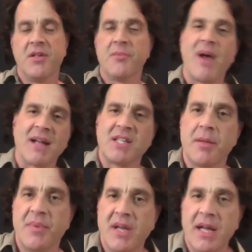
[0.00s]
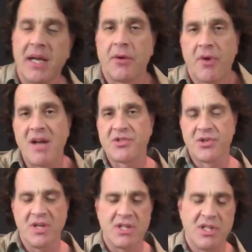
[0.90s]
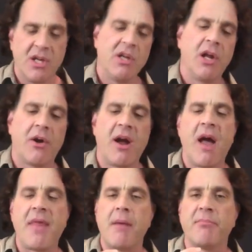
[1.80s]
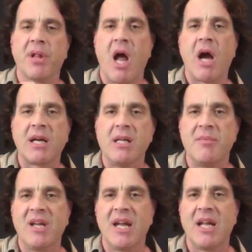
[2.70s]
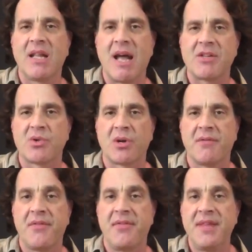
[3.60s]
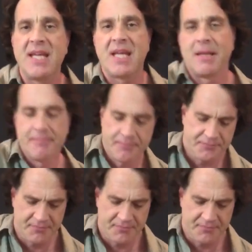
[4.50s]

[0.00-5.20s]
Back to the beginning, right? So you hear how that block in the beginning, that sort of theme.